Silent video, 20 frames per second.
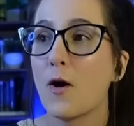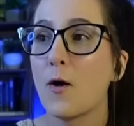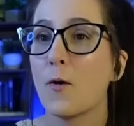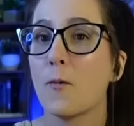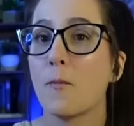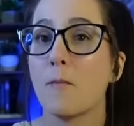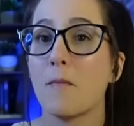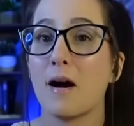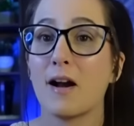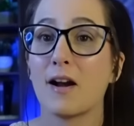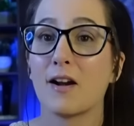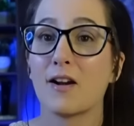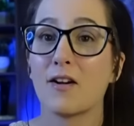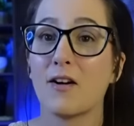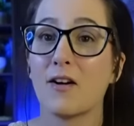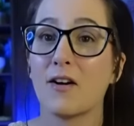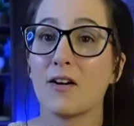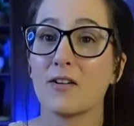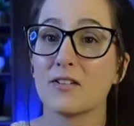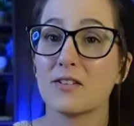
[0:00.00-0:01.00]
Oh my
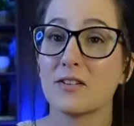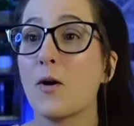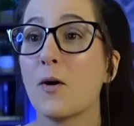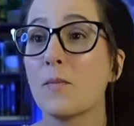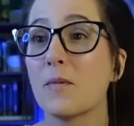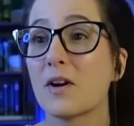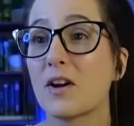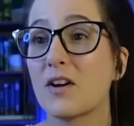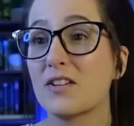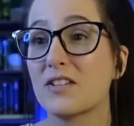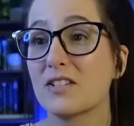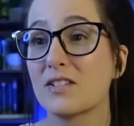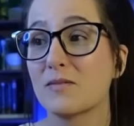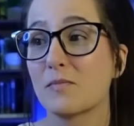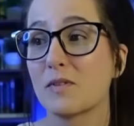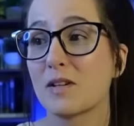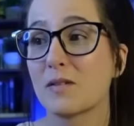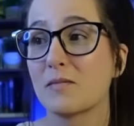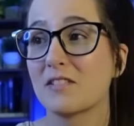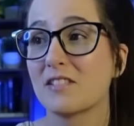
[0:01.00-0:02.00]
god. Oh my god, these
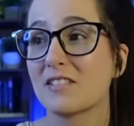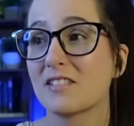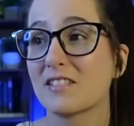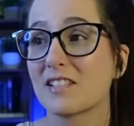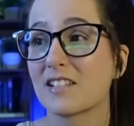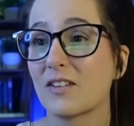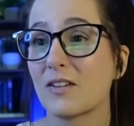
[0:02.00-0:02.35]
babies.